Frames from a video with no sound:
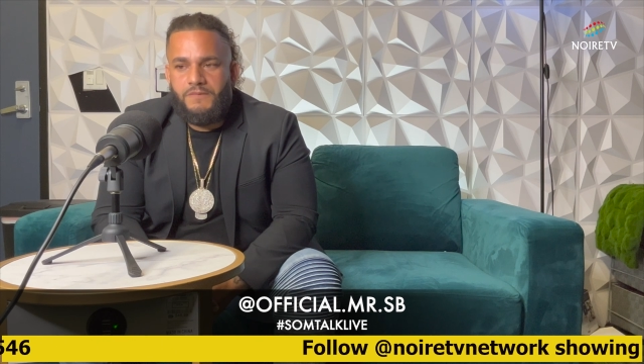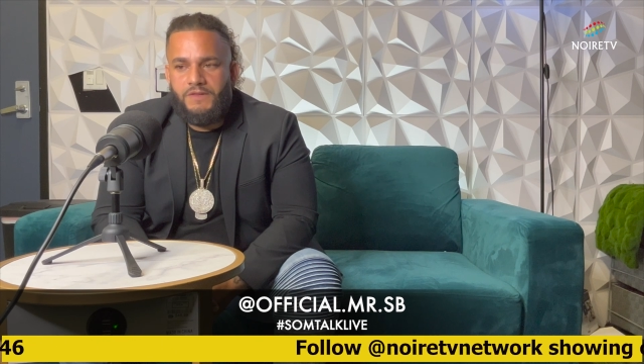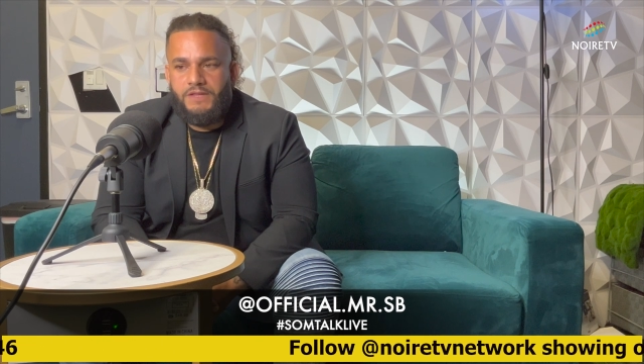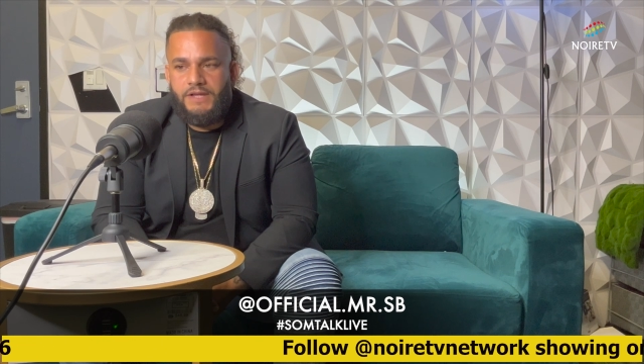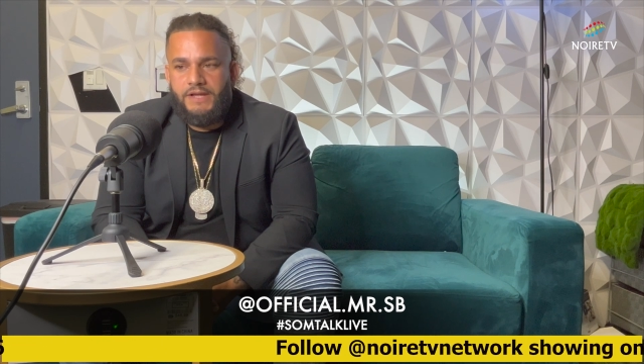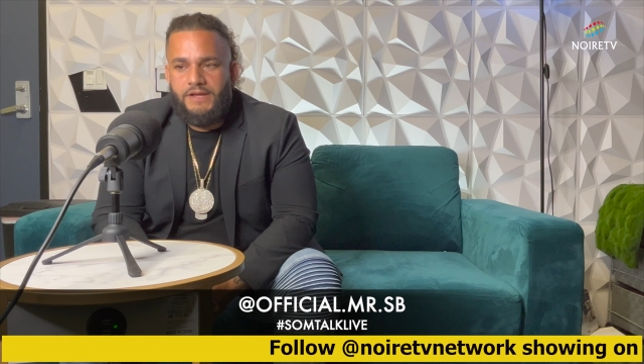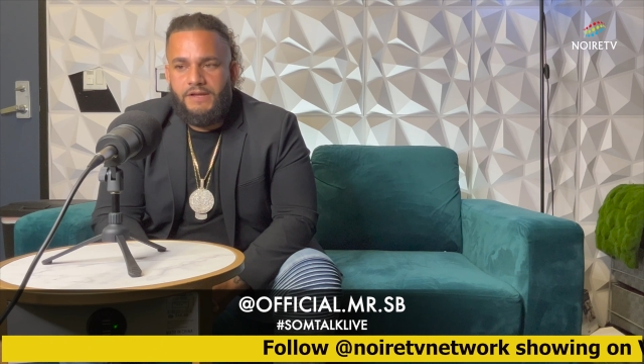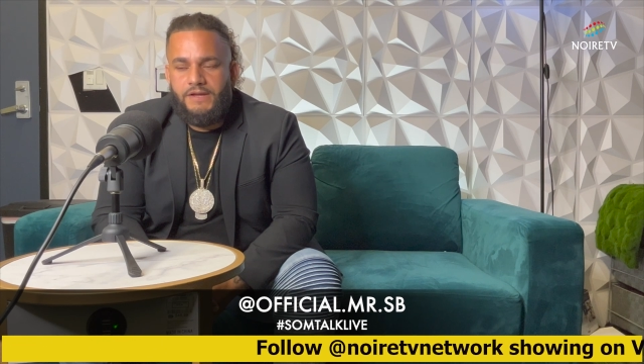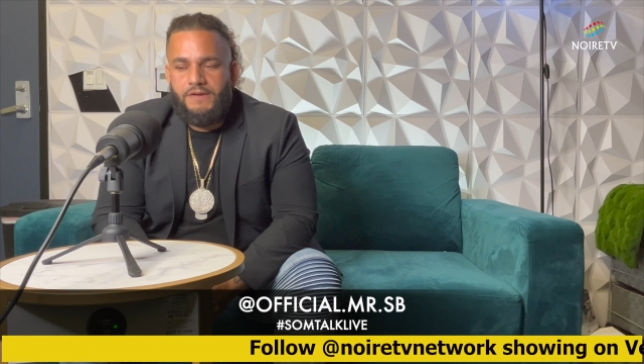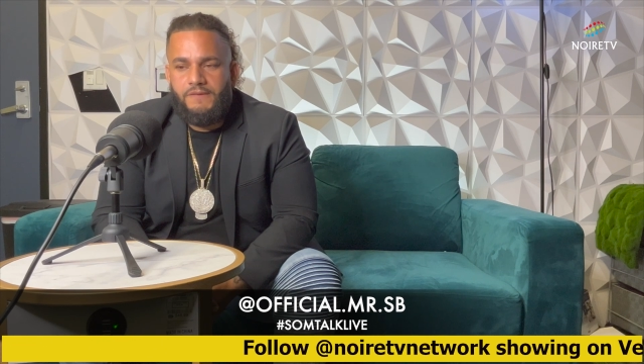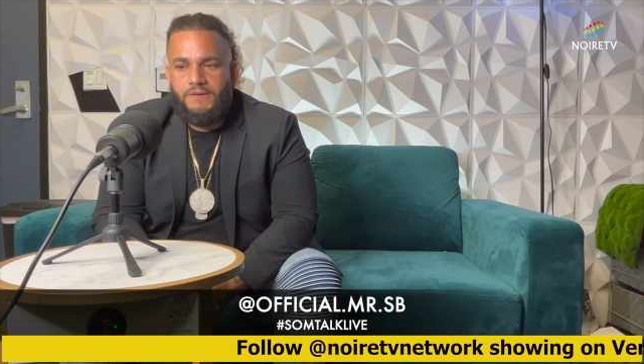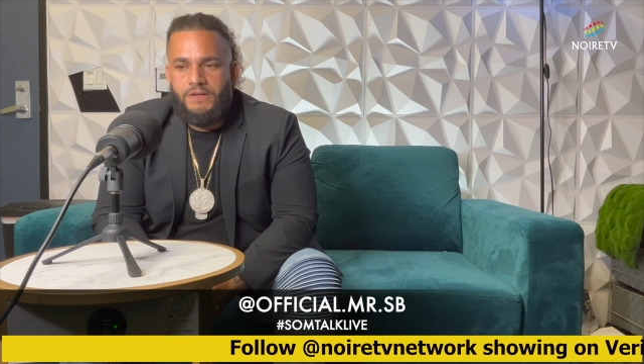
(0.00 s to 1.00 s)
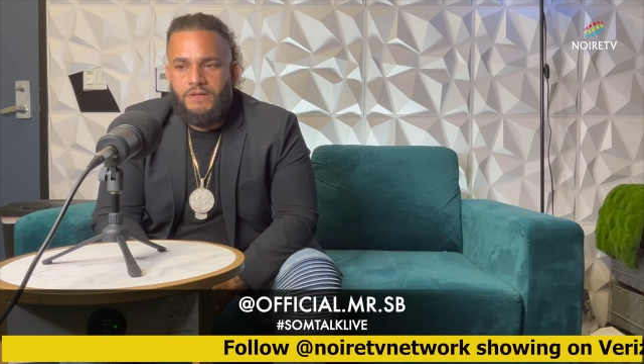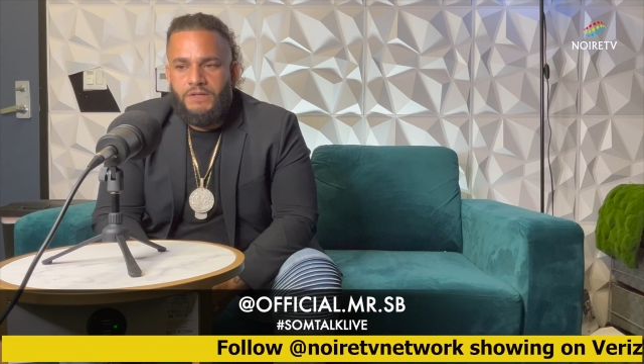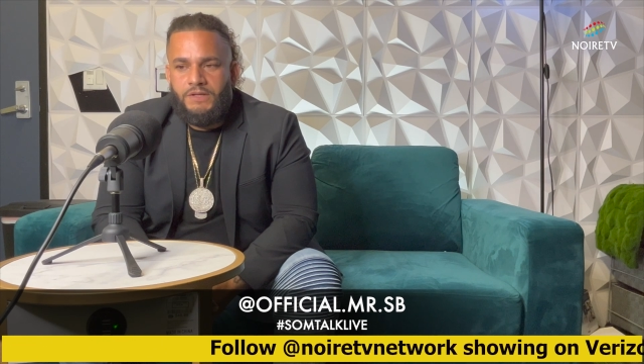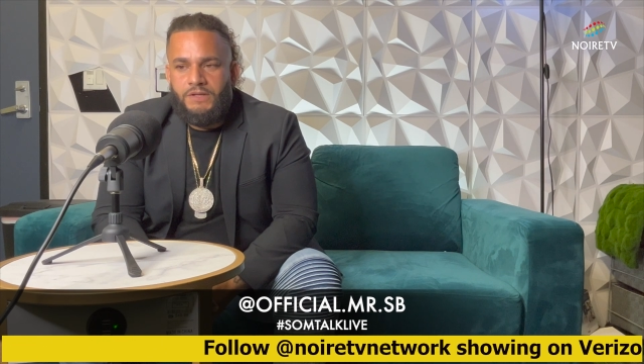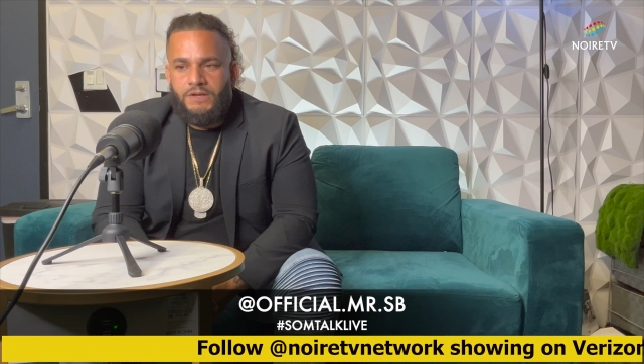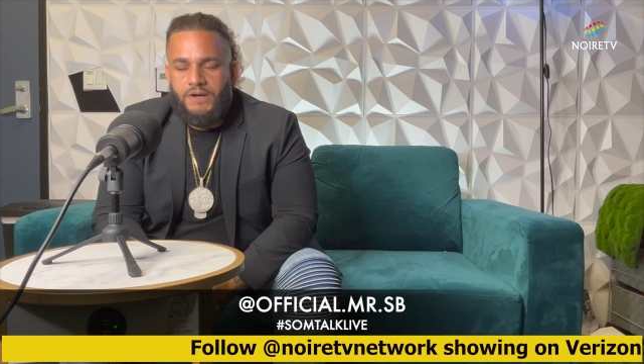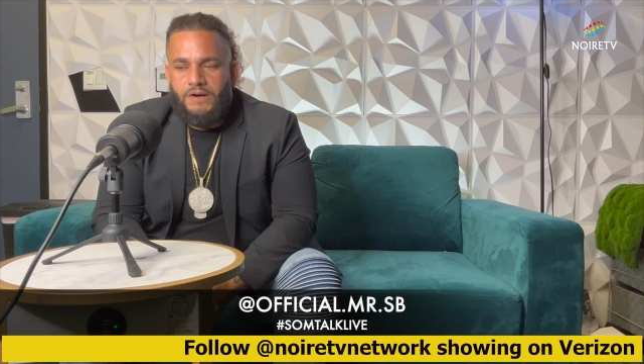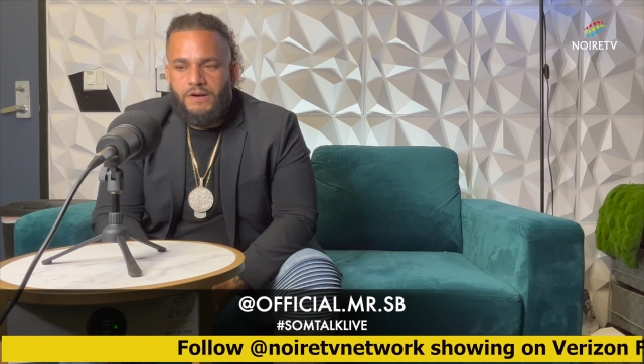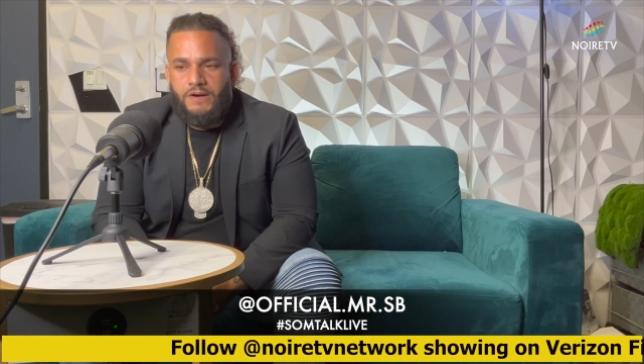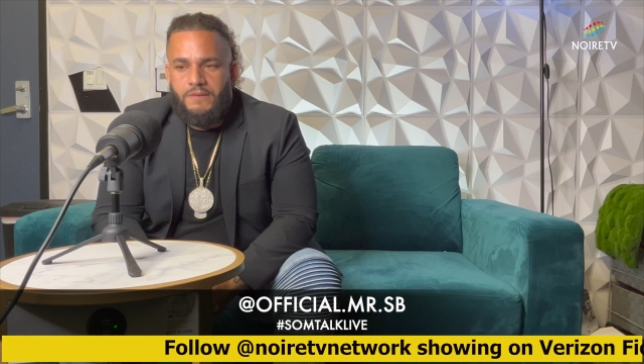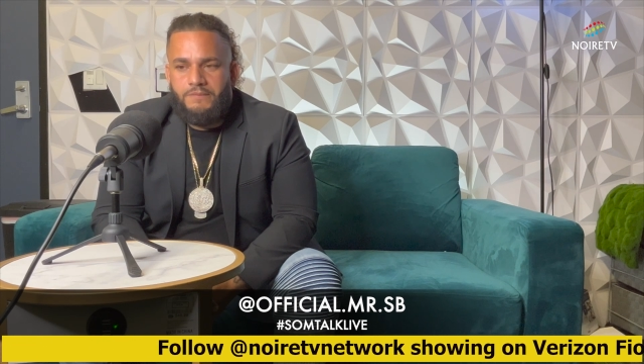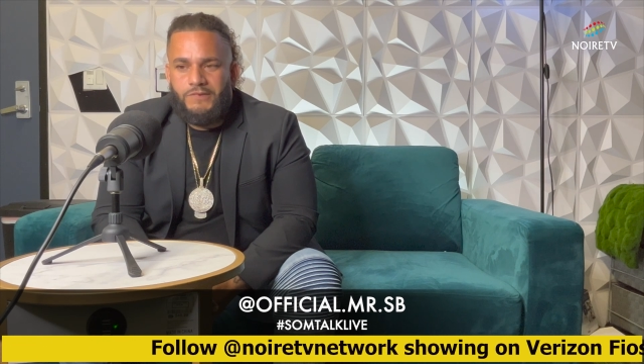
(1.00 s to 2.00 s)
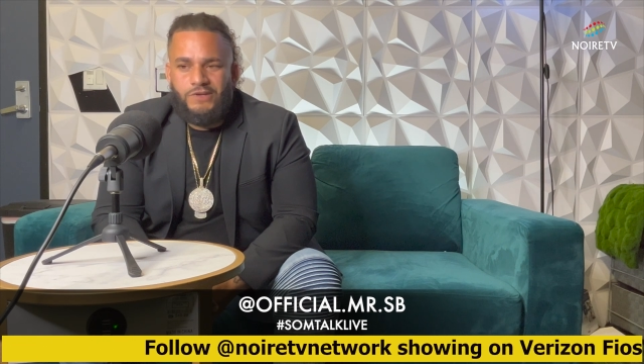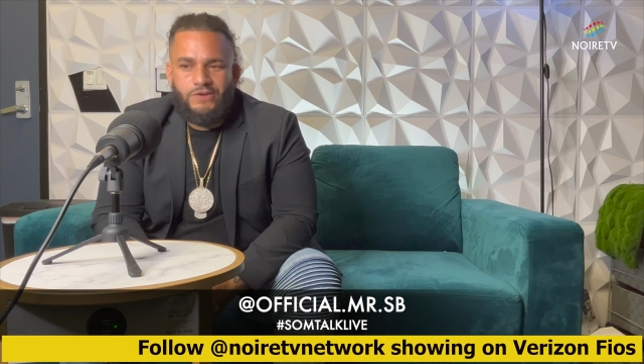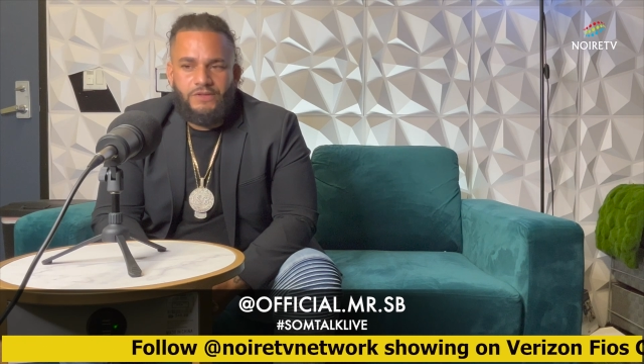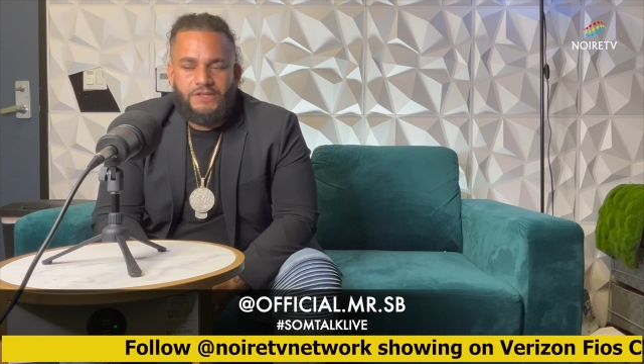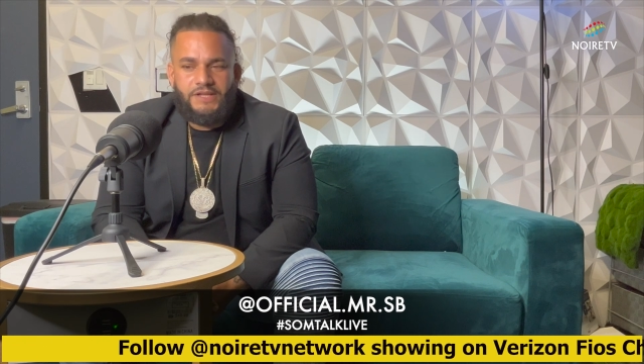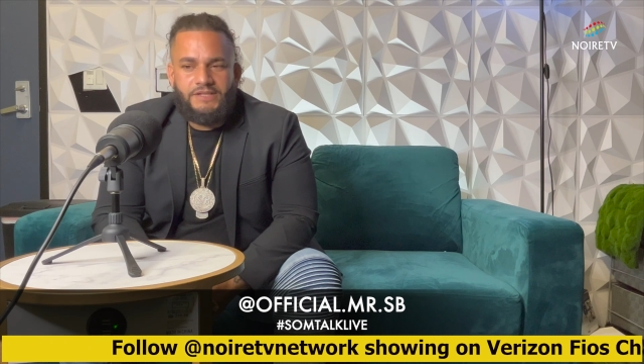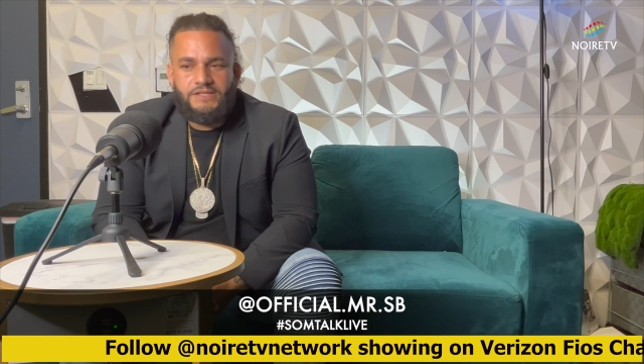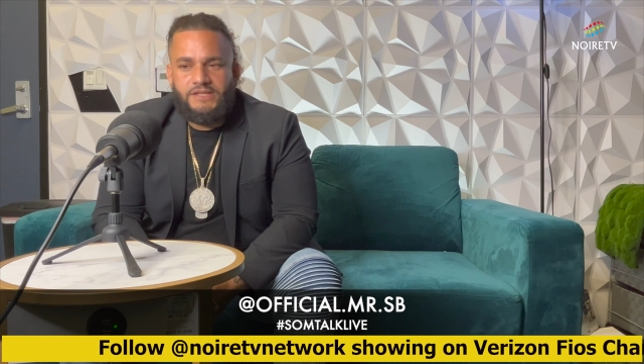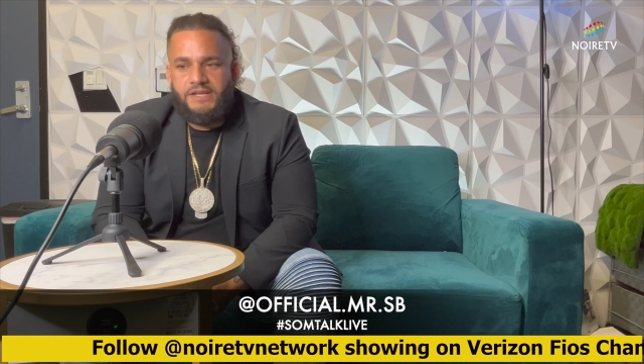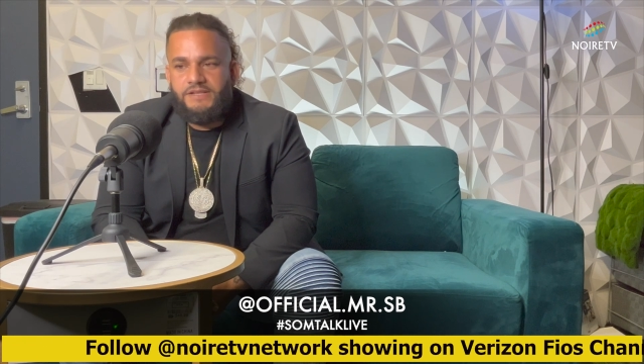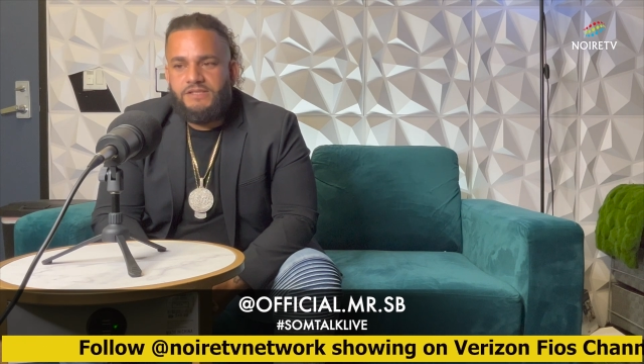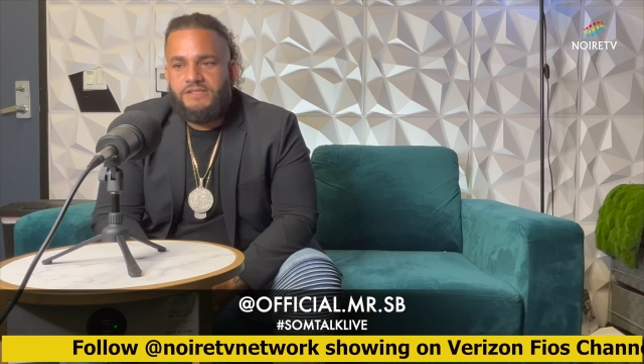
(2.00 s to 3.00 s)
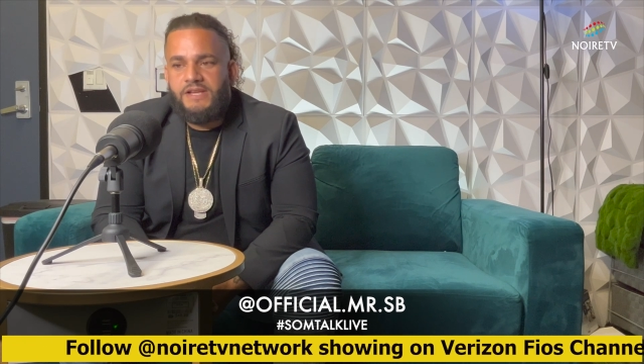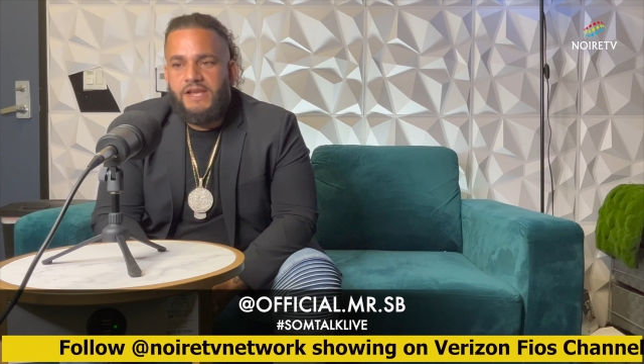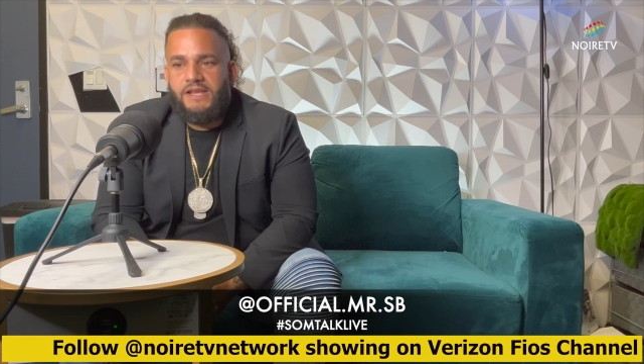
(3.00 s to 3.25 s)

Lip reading: They the things that they say,